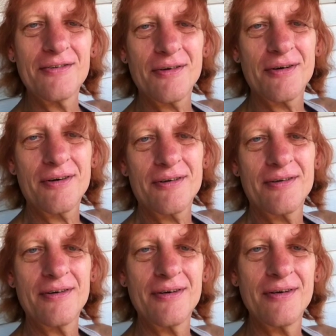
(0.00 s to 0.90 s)
So her,
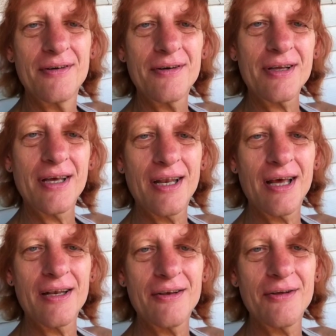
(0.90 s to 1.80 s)
her kid
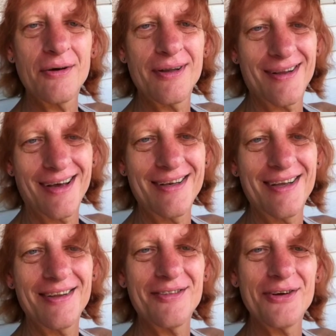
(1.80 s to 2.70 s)
had to do it.
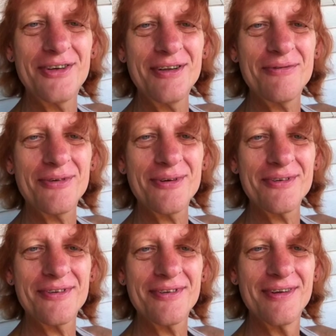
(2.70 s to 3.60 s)
I did 13
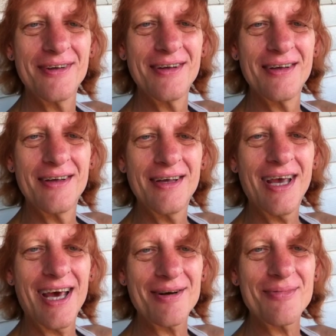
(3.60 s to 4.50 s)
folds
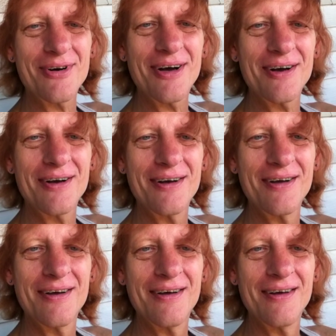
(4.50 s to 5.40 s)
and a prayer.
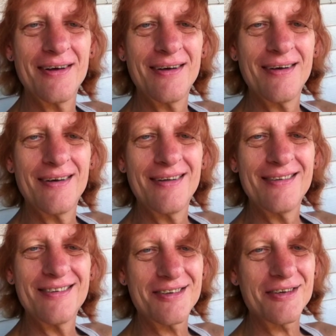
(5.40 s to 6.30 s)

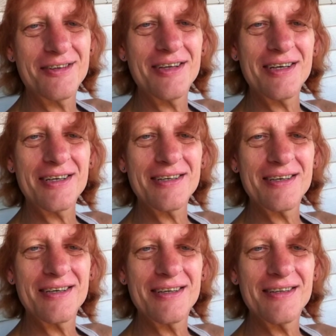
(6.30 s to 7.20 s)
It's a good thing
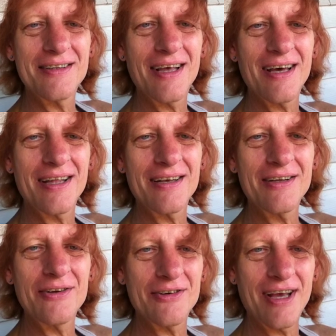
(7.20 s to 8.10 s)
that
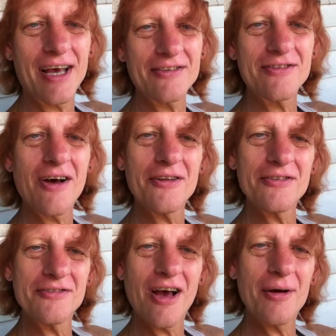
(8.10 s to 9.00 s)
your tax
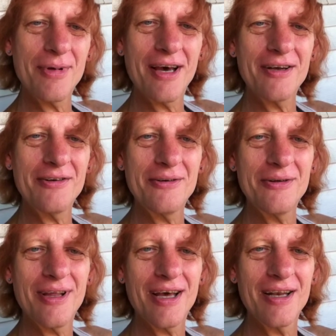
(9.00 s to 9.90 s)
dollars taught me how to
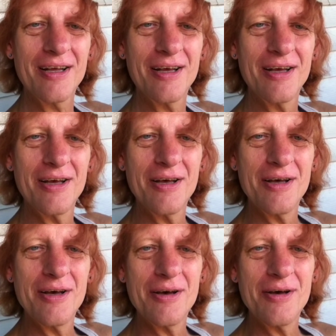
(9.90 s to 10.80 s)
do that
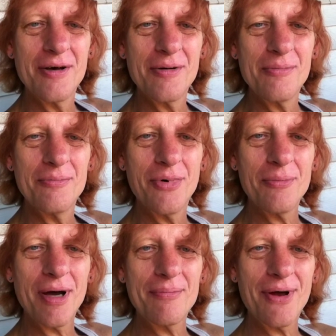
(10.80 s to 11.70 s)

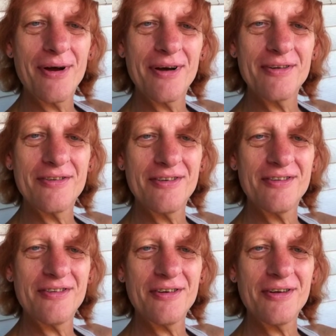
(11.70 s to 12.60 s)
but my parents
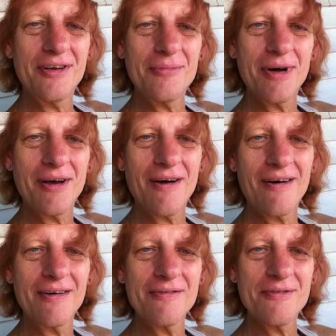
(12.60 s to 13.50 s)
instilled it in my
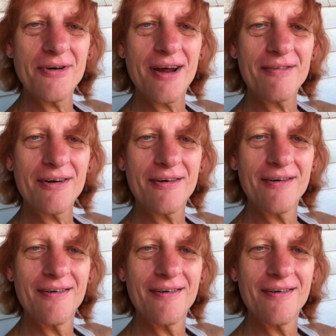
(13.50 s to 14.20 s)
heart forever.